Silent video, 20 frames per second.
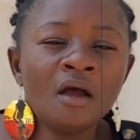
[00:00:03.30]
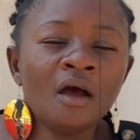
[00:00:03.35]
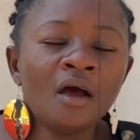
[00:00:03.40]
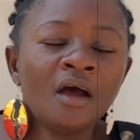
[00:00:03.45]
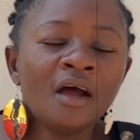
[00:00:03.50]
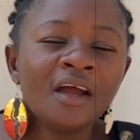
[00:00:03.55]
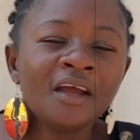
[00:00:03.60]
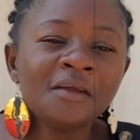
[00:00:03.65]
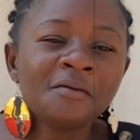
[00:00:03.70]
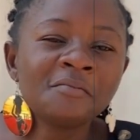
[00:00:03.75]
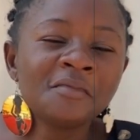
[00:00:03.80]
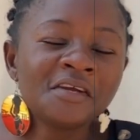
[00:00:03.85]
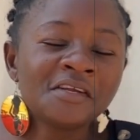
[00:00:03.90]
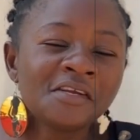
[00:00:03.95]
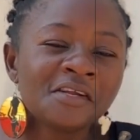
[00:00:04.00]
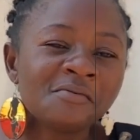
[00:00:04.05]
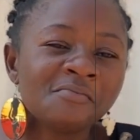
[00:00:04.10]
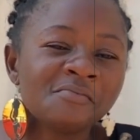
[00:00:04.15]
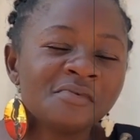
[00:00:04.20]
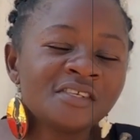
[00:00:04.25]
Hi, my
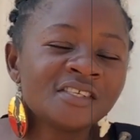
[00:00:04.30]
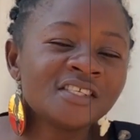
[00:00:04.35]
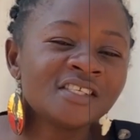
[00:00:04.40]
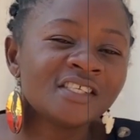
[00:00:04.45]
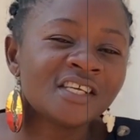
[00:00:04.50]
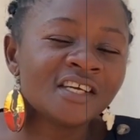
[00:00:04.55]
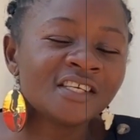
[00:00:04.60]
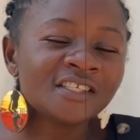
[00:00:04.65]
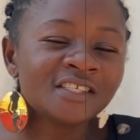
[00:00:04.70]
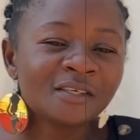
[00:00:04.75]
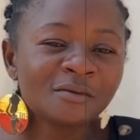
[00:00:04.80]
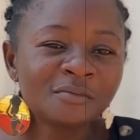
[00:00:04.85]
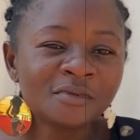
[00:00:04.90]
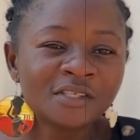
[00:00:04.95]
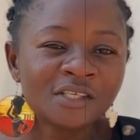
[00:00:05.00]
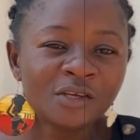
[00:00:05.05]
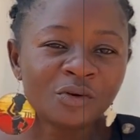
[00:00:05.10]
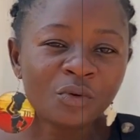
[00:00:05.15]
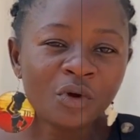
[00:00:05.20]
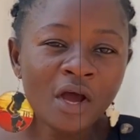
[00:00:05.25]
name is Nyasha
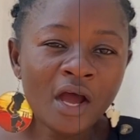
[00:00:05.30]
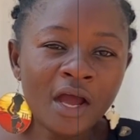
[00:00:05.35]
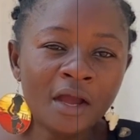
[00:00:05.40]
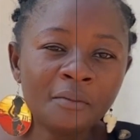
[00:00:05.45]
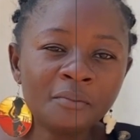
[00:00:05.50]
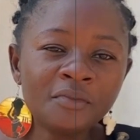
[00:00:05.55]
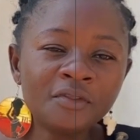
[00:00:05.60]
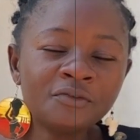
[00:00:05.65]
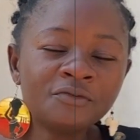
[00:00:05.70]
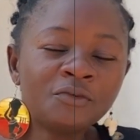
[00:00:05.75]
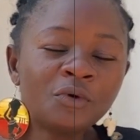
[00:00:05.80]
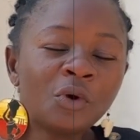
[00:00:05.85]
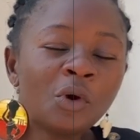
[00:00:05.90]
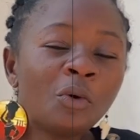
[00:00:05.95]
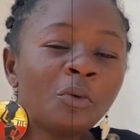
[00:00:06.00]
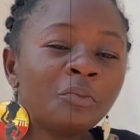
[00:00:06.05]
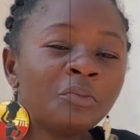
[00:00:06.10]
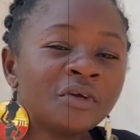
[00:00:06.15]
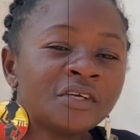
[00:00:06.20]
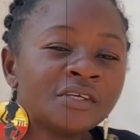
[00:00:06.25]
Mseruka. I'm the
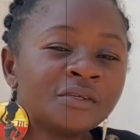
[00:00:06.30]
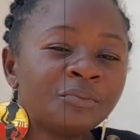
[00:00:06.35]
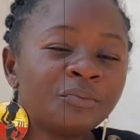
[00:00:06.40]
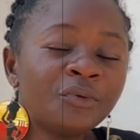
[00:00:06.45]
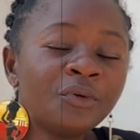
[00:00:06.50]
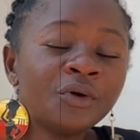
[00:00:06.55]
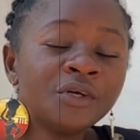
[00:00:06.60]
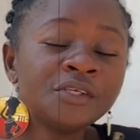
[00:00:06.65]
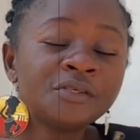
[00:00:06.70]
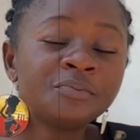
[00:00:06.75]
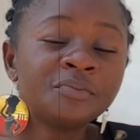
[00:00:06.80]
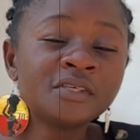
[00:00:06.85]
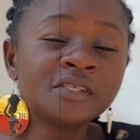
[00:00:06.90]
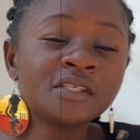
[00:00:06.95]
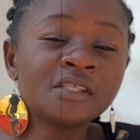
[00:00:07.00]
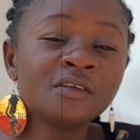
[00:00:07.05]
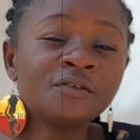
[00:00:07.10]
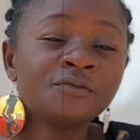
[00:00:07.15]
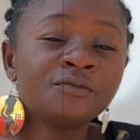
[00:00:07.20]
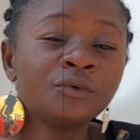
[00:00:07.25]
focal point
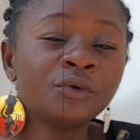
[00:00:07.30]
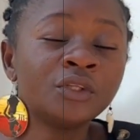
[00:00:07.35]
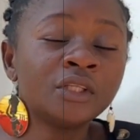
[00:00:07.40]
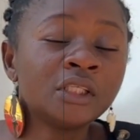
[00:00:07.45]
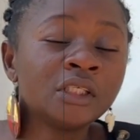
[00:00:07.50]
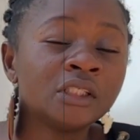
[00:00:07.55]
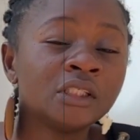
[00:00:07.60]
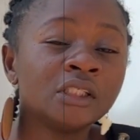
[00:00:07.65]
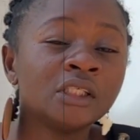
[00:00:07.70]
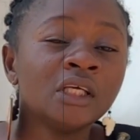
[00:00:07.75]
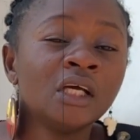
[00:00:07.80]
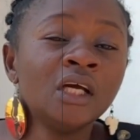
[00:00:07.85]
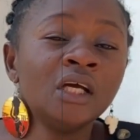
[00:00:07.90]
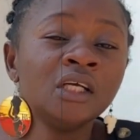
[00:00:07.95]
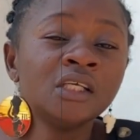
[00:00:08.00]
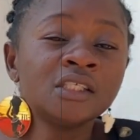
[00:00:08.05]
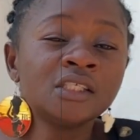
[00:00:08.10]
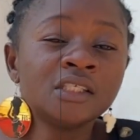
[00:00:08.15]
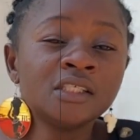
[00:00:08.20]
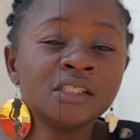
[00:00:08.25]
person for the
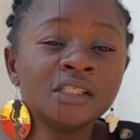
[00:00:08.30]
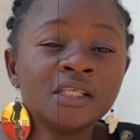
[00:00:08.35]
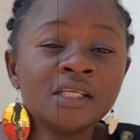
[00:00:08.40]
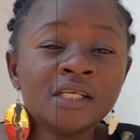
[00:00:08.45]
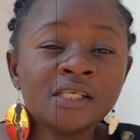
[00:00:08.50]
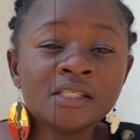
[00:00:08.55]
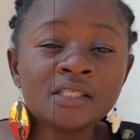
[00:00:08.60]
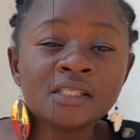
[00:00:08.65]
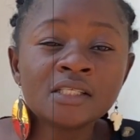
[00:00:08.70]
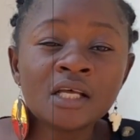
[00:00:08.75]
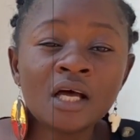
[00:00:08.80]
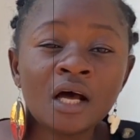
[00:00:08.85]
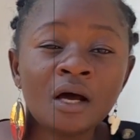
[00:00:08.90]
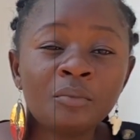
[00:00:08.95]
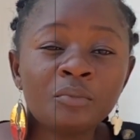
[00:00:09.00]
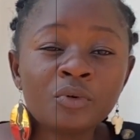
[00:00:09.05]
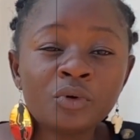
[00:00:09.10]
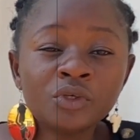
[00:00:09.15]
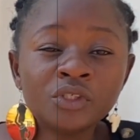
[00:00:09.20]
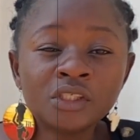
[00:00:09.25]
She Learns uh,
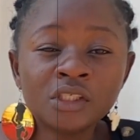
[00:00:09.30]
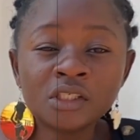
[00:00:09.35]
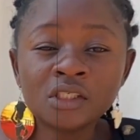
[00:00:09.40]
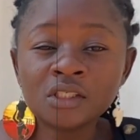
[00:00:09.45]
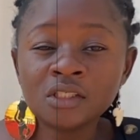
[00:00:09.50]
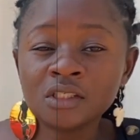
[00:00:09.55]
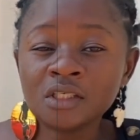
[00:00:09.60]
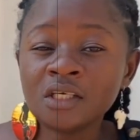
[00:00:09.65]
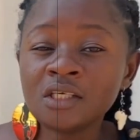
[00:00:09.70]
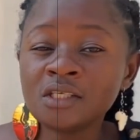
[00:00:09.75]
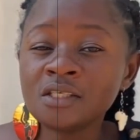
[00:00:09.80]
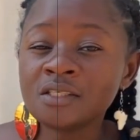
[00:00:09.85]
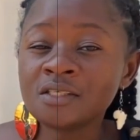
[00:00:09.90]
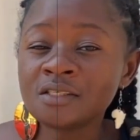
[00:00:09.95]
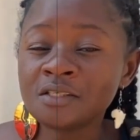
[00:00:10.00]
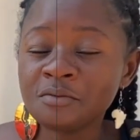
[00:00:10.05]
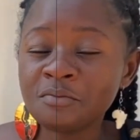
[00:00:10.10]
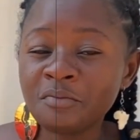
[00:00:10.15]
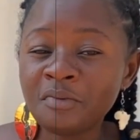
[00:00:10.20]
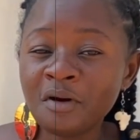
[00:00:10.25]
project here in
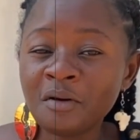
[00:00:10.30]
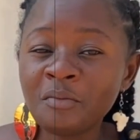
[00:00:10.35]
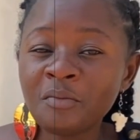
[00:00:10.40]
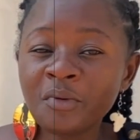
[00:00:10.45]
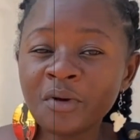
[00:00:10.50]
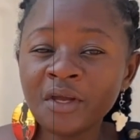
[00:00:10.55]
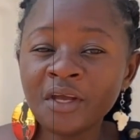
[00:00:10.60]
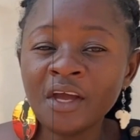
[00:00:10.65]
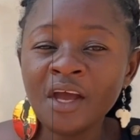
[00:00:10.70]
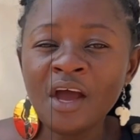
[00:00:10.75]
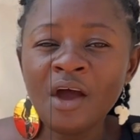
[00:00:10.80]
Zimbabwe.